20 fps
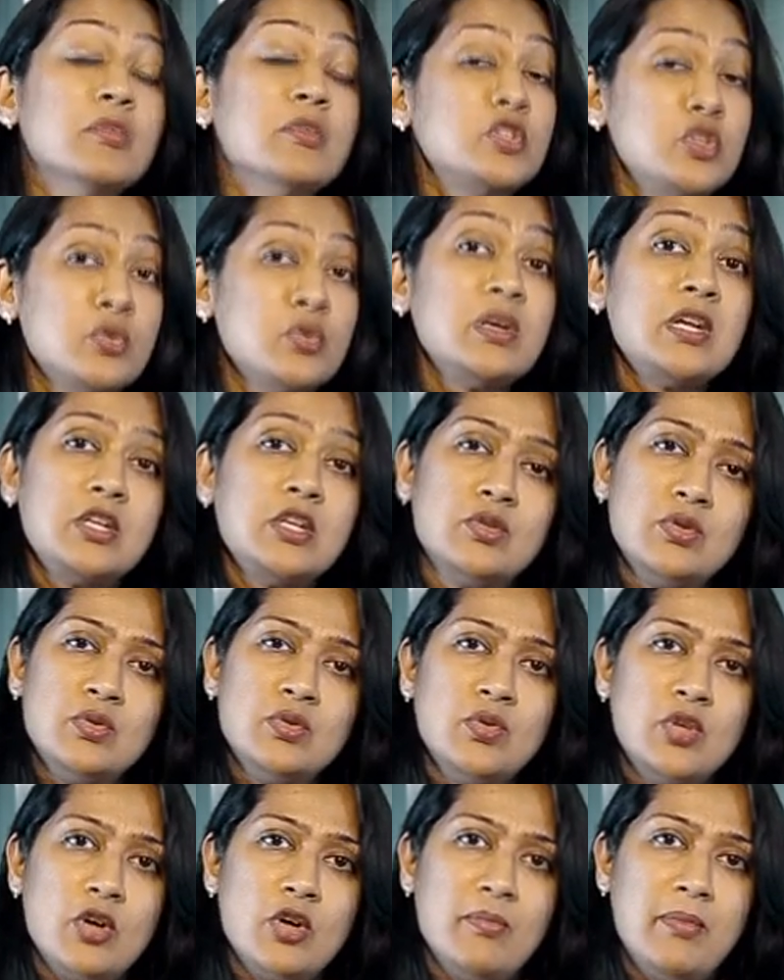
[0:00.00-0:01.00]
But you need to
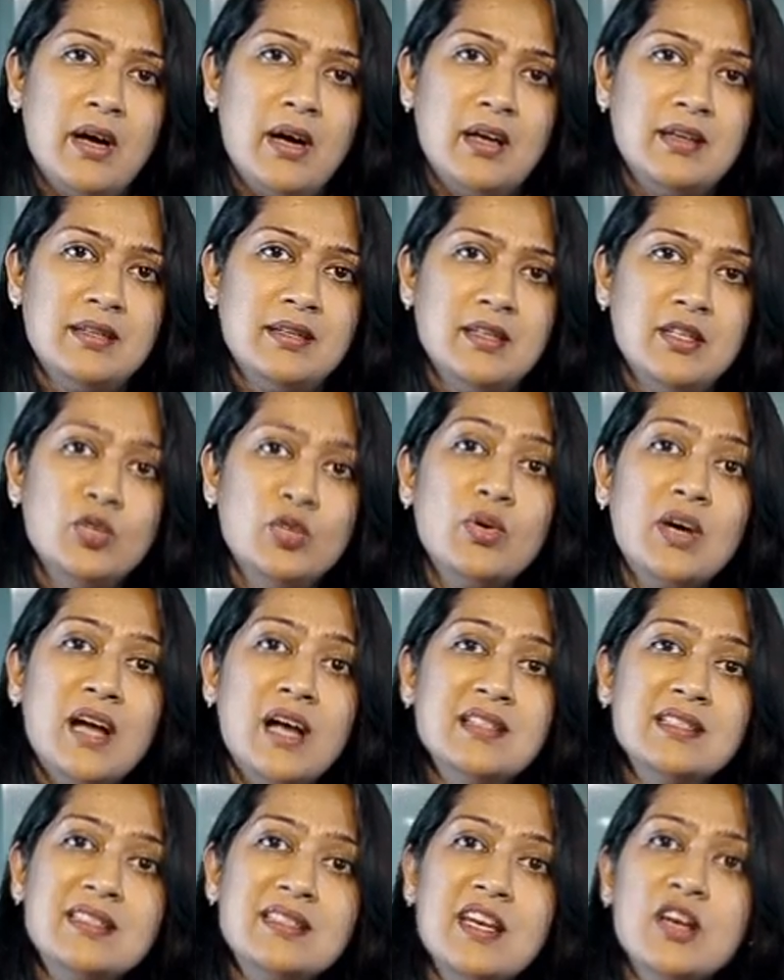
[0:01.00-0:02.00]
do your part. You
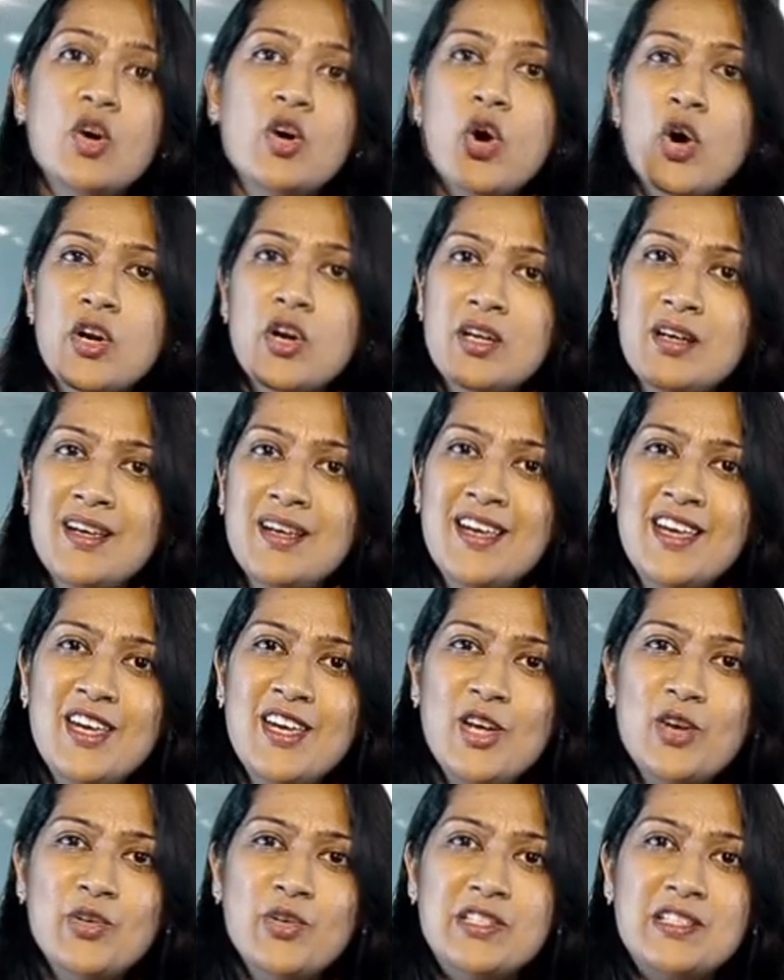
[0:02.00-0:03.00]
can't say, God,
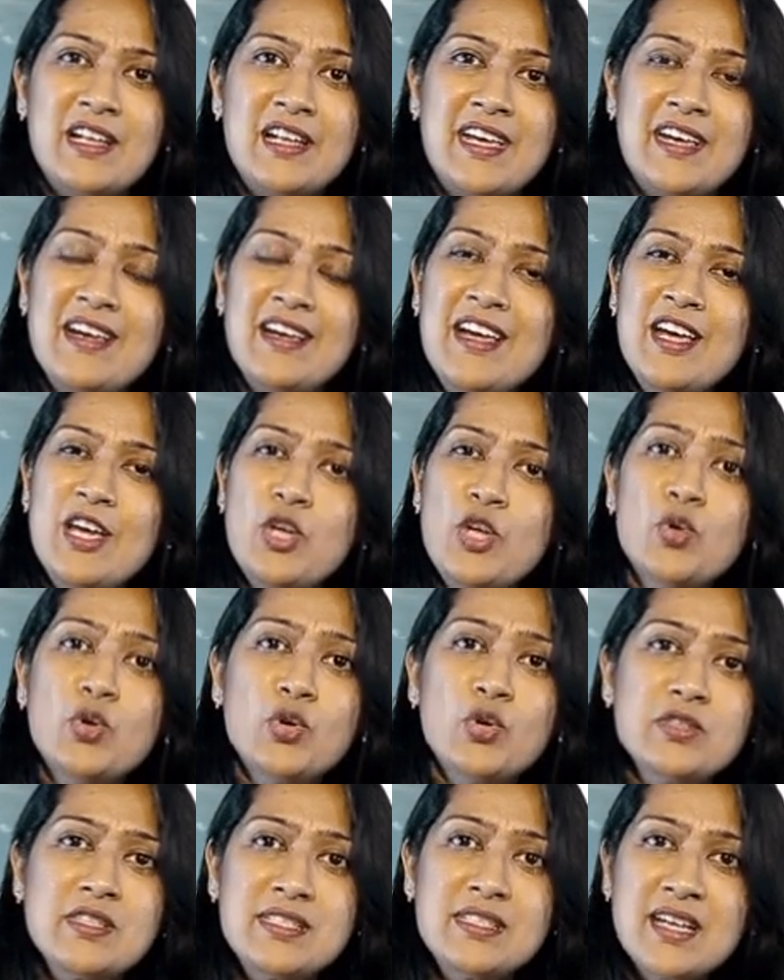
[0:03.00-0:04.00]
you know, it's like
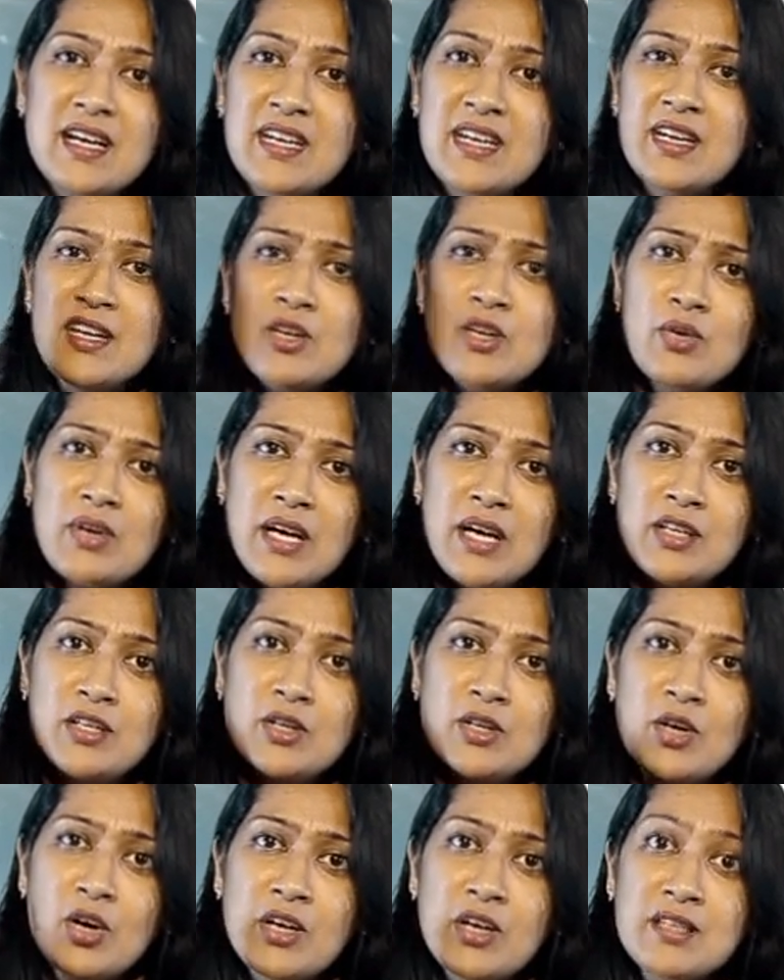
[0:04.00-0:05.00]
you don't study and you
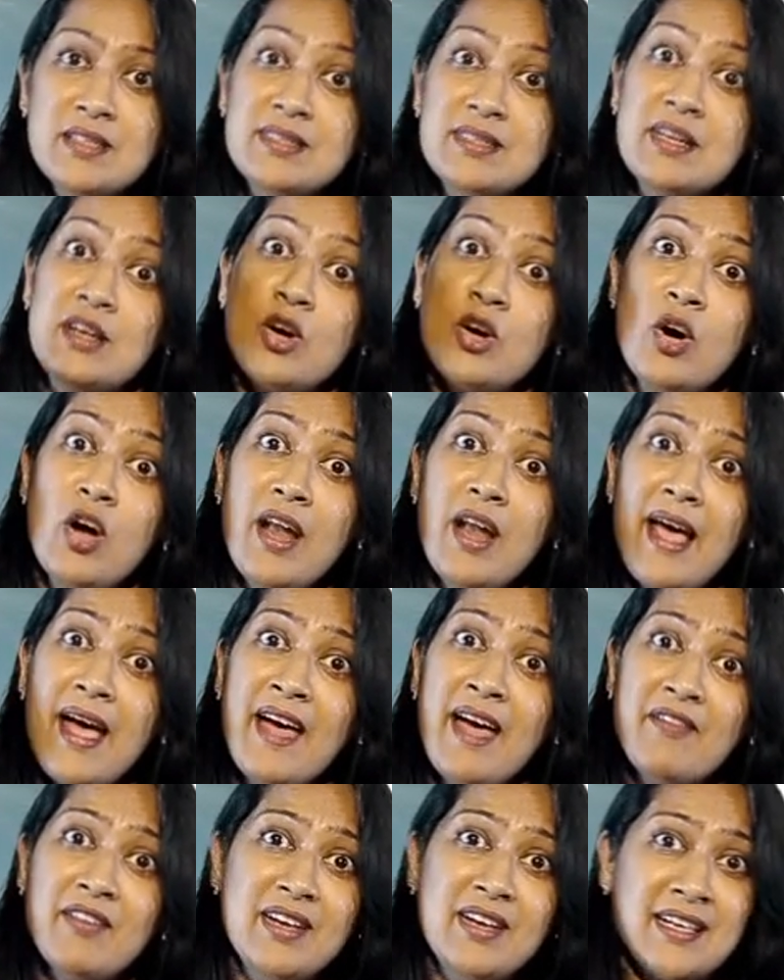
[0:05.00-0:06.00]
run to God and say, God,
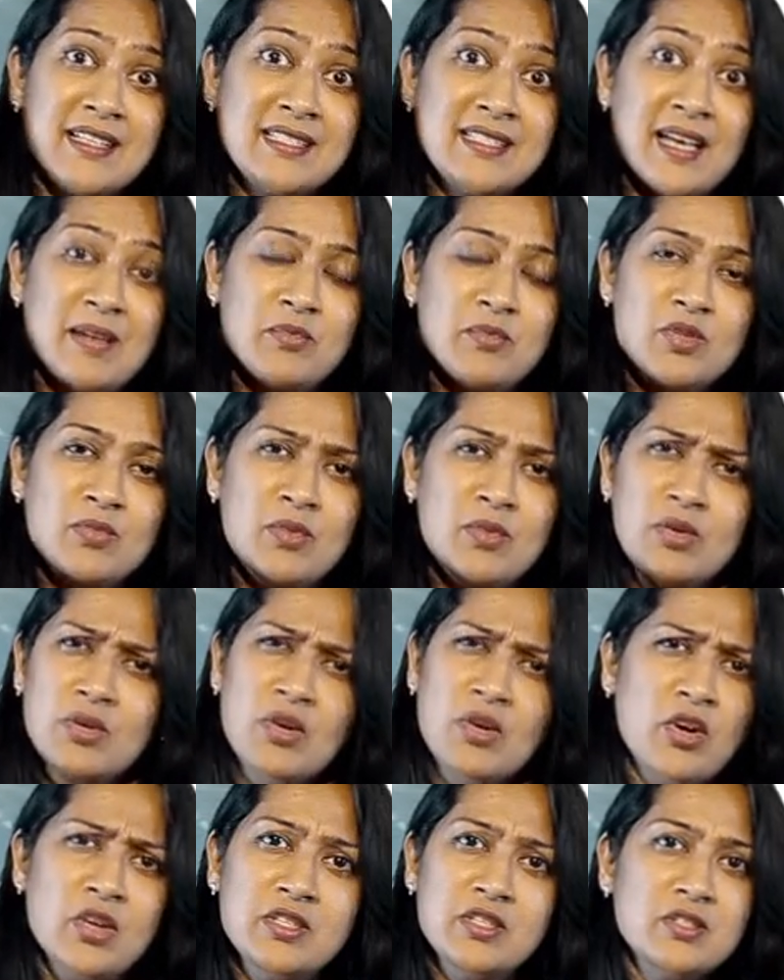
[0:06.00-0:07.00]
I have an exam
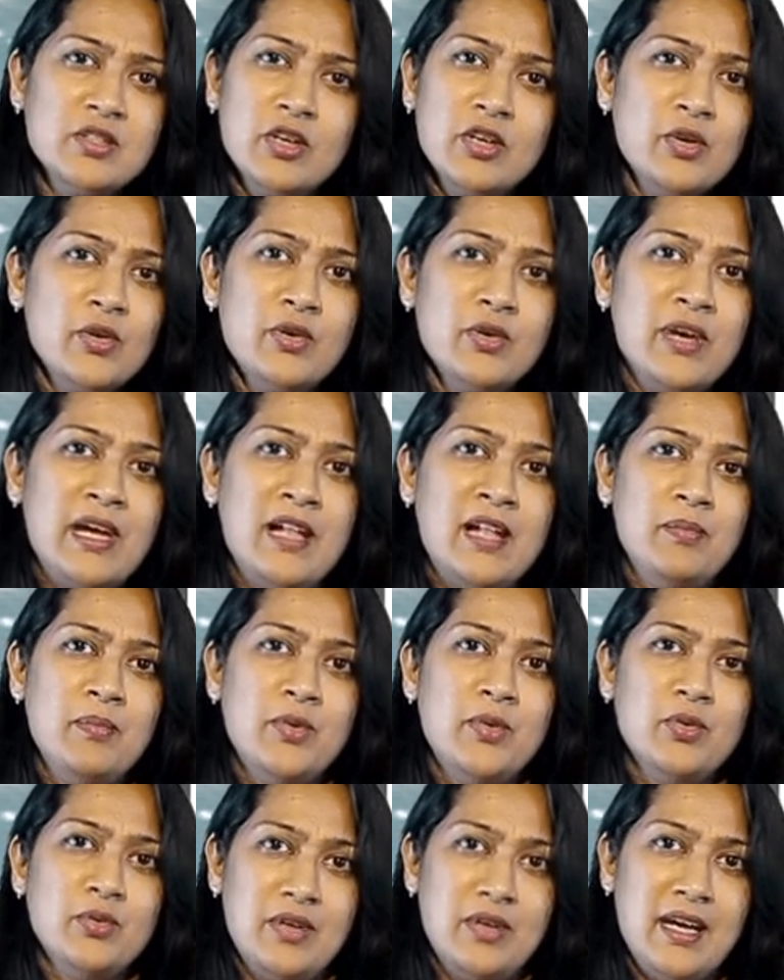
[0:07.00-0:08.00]
tomorrow. God's not going to
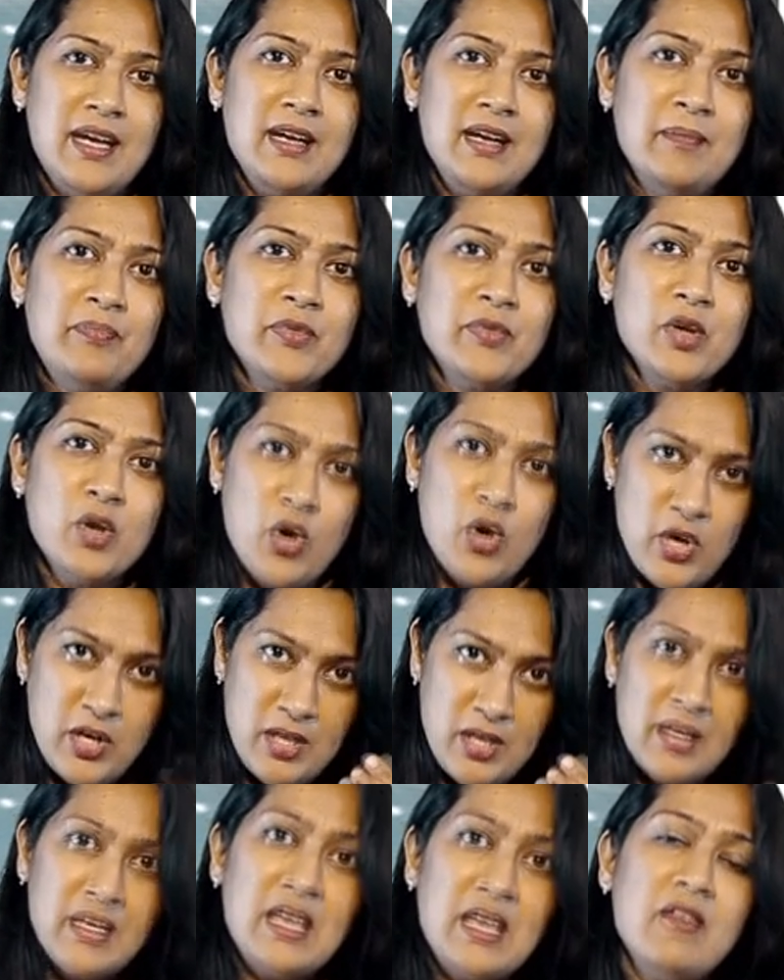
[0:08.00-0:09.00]
help you, right?
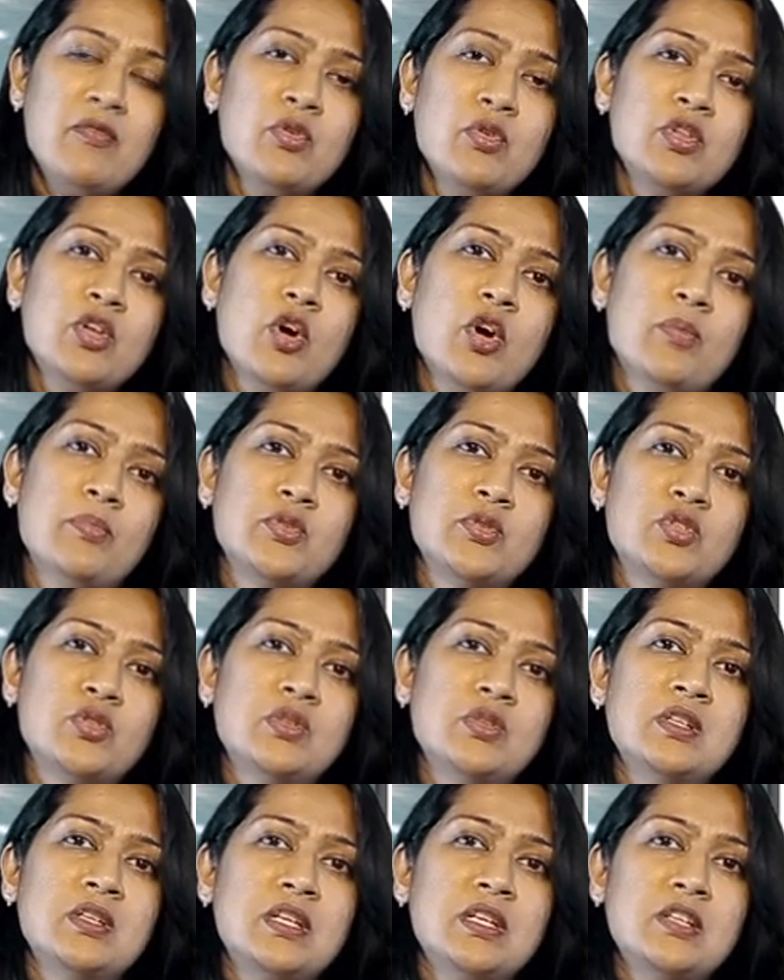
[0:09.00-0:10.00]
God gave you the
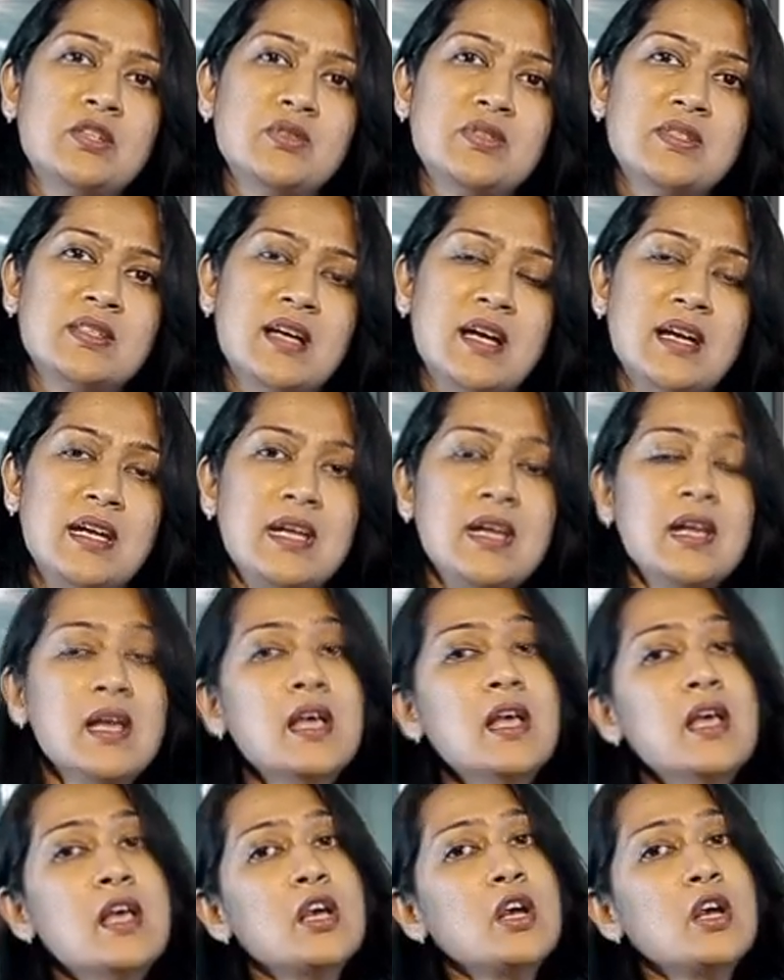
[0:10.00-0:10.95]
opportunity to study.